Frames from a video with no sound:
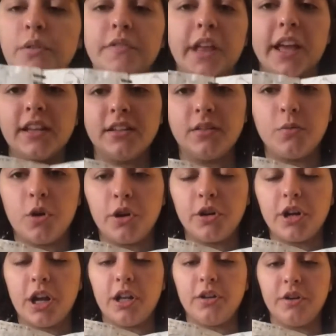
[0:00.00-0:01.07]
of like
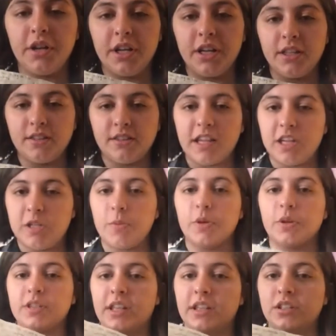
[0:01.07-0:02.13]
watercoloring in
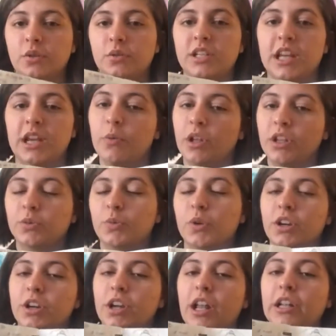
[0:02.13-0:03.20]
sketchbooks that don't take well to
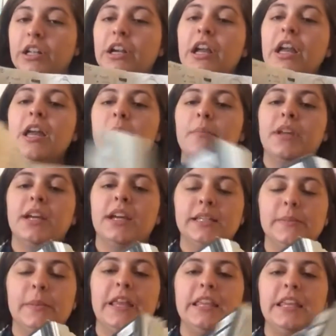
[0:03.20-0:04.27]
watercolor,
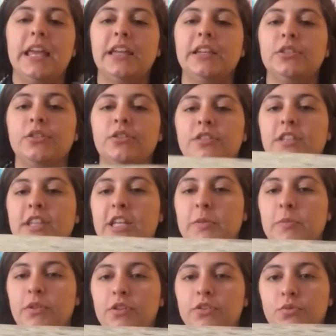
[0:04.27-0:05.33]
because by the end your
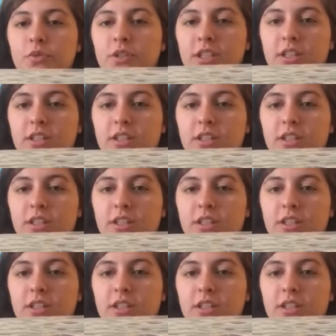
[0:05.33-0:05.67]
sketchbook is really